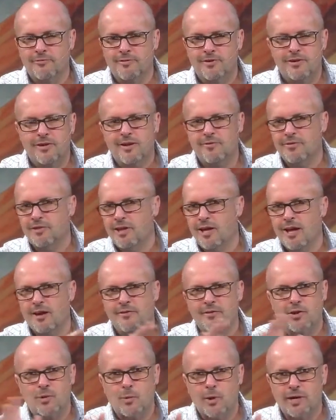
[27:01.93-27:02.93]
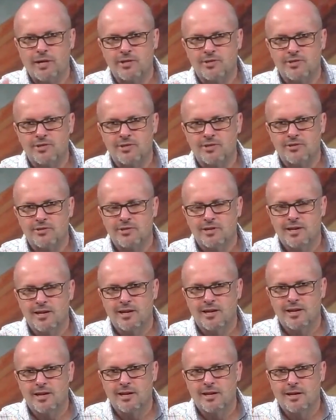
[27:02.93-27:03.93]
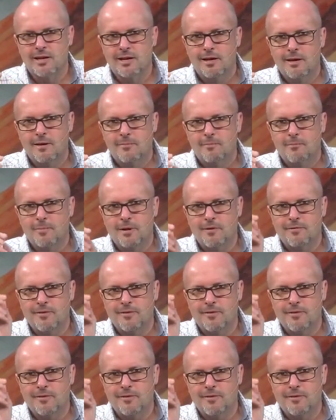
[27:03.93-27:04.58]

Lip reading: You can have a lot of acquaintances, but